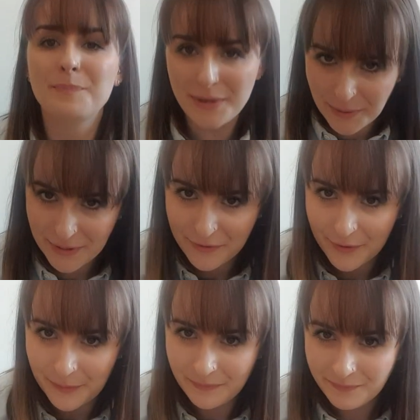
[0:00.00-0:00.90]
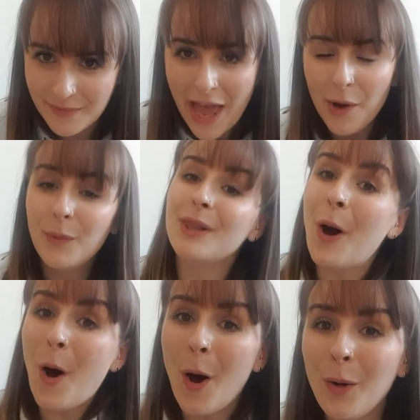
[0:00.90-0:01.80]
Beautiful. Well,
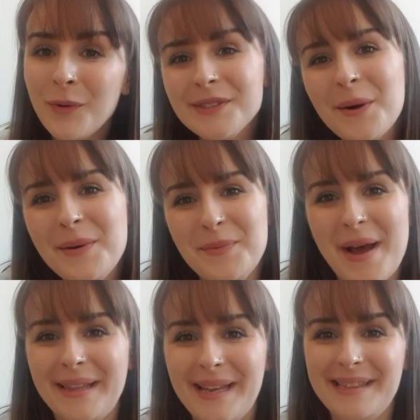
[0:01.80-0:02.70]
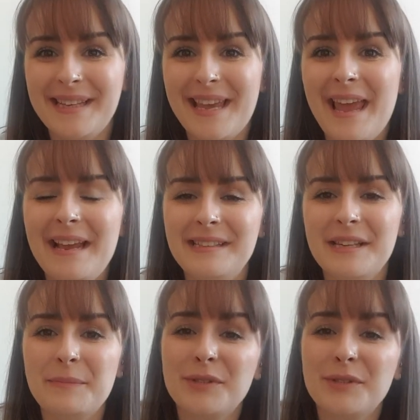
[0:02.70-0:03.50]
all was going well in the kingdom,